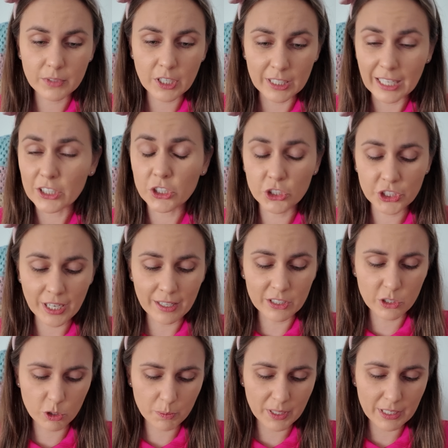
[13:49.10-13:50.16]
collection
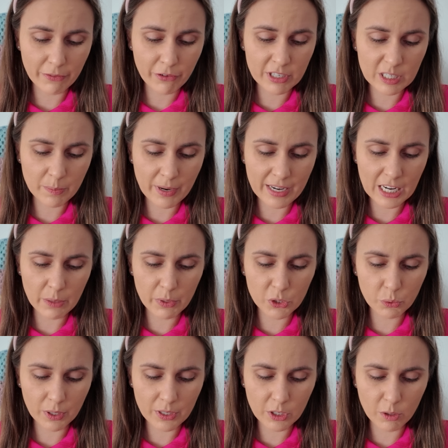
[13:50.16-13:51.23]
challenges will be different depending
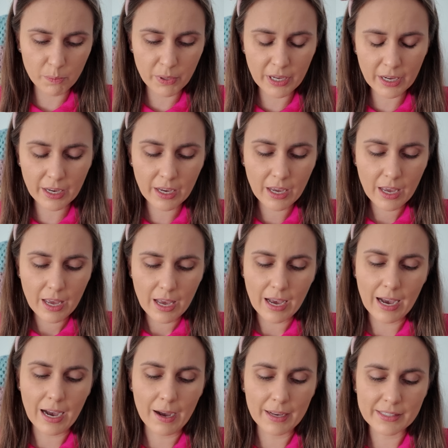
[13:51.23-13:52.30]
which one you pick.
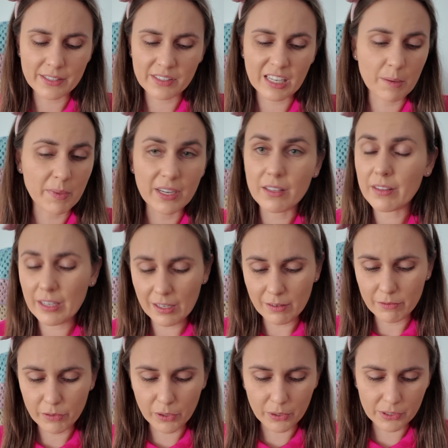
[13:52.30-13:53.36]
It's just gonna be the
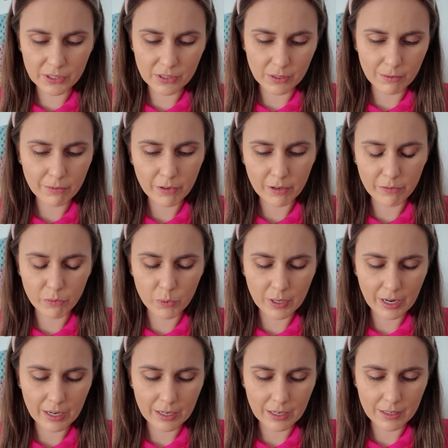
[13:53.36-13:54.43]
inverse of what
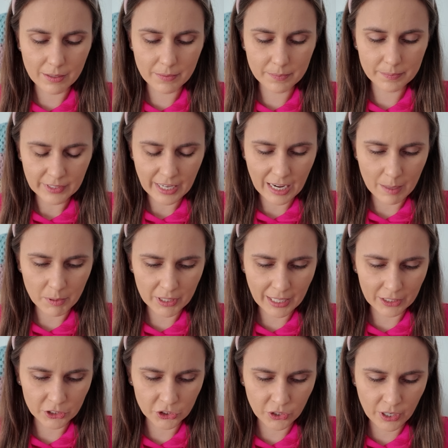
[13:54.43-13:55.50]
I had. Damn, look at
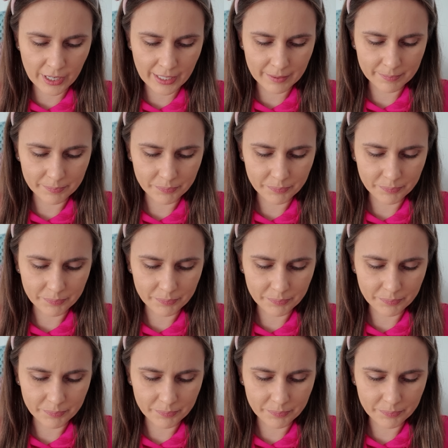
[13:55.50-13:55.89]
that shiny.